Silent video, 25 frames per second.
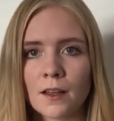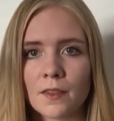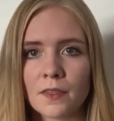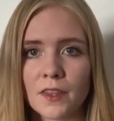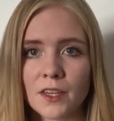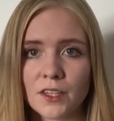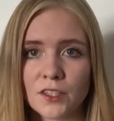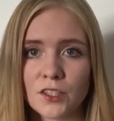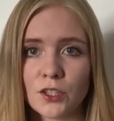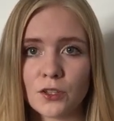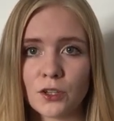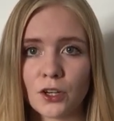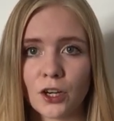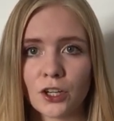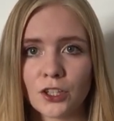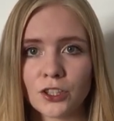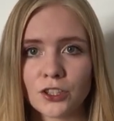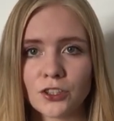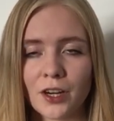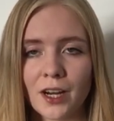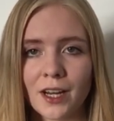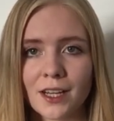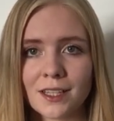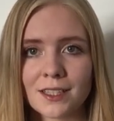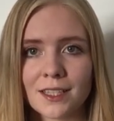This new
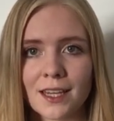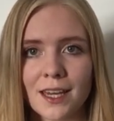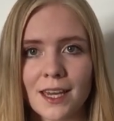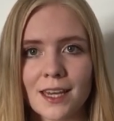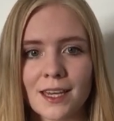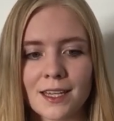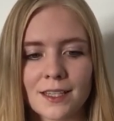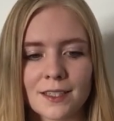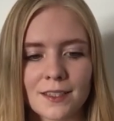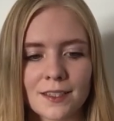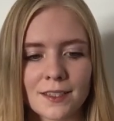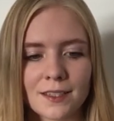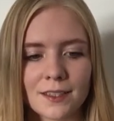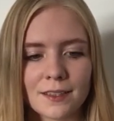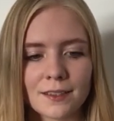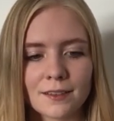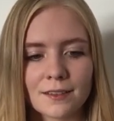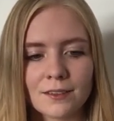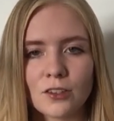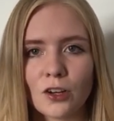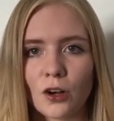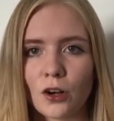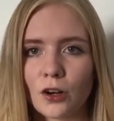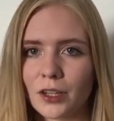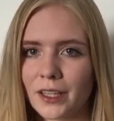contract is
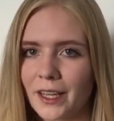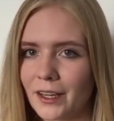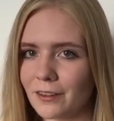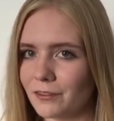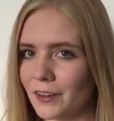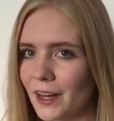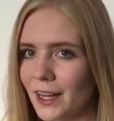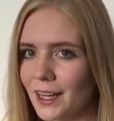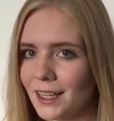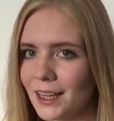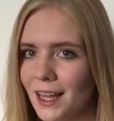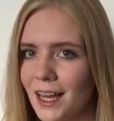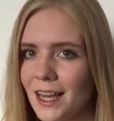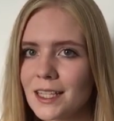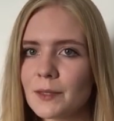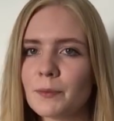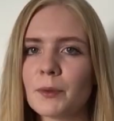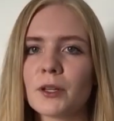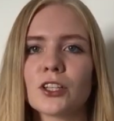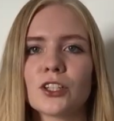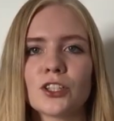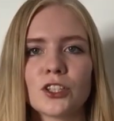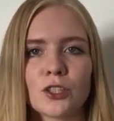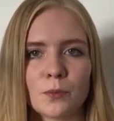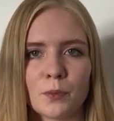not yet finalised,
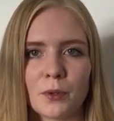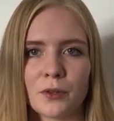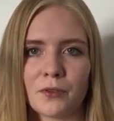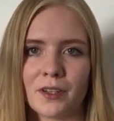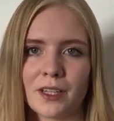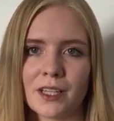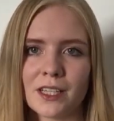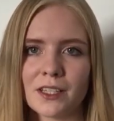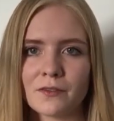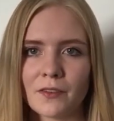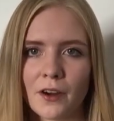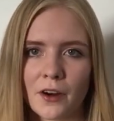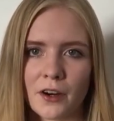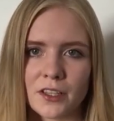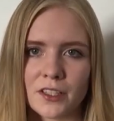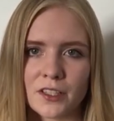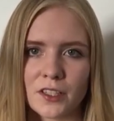but it should be released very